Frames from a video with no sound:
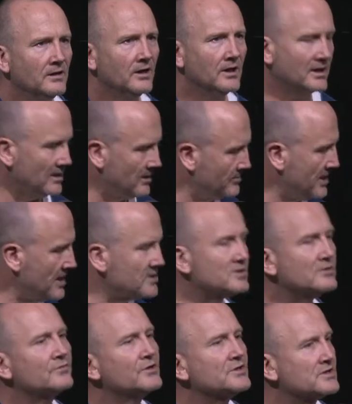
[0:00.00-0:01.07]
Okay, let me ask
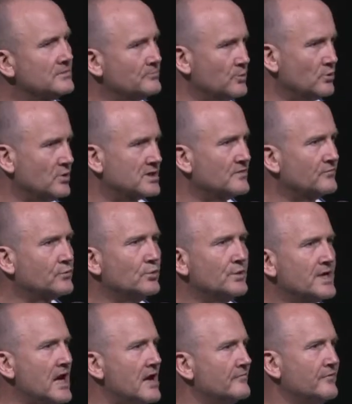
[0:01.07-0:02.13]
you a very simple question for all
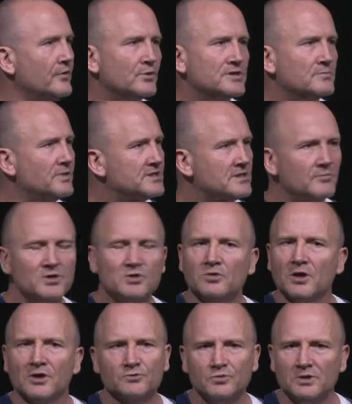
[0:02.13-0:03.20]
the arm folders. But some of you
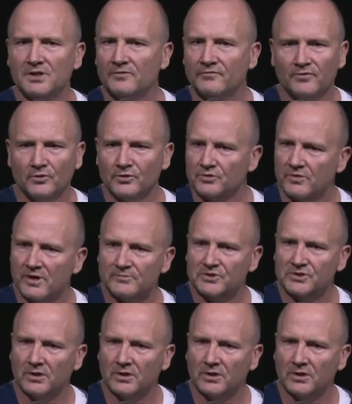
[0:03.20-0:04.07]
guys really fold your arms